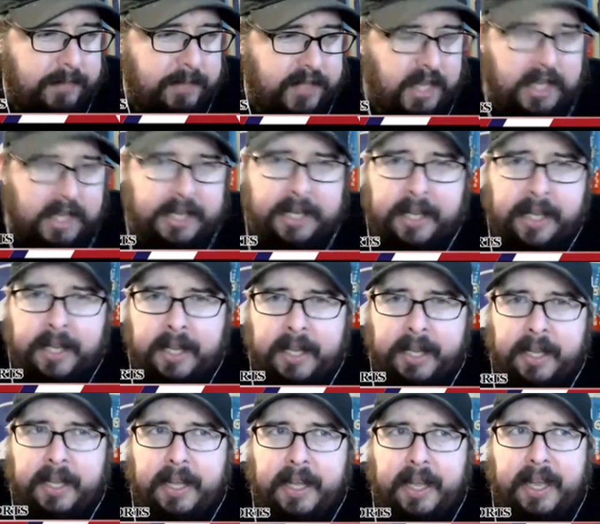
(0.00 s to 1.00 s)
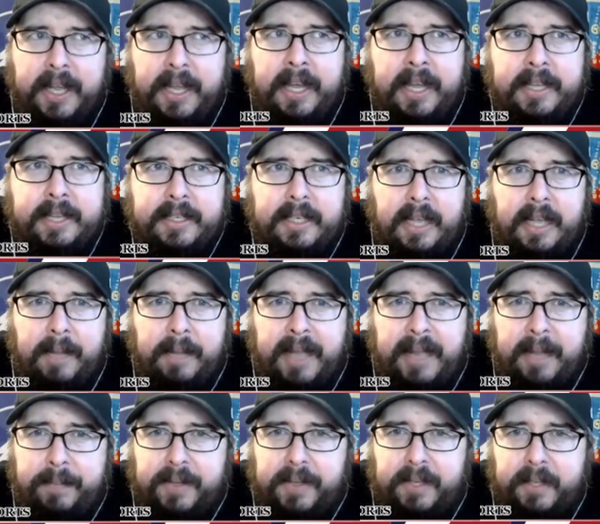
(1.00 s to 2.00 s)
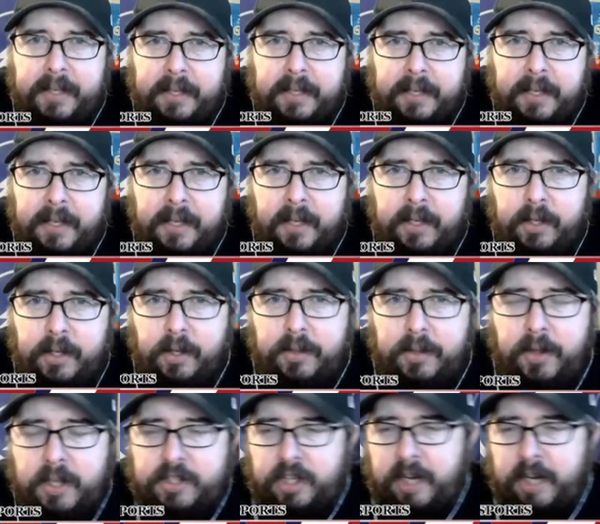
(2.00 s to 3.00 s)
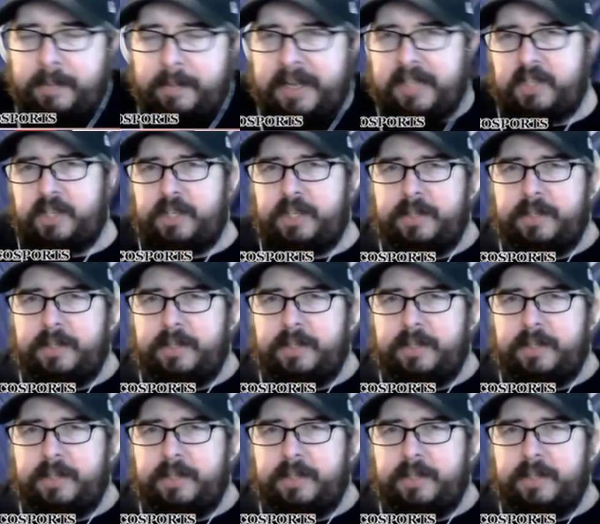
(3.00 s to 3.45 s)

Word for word: done, and I'm happy. Your thoughts on the match?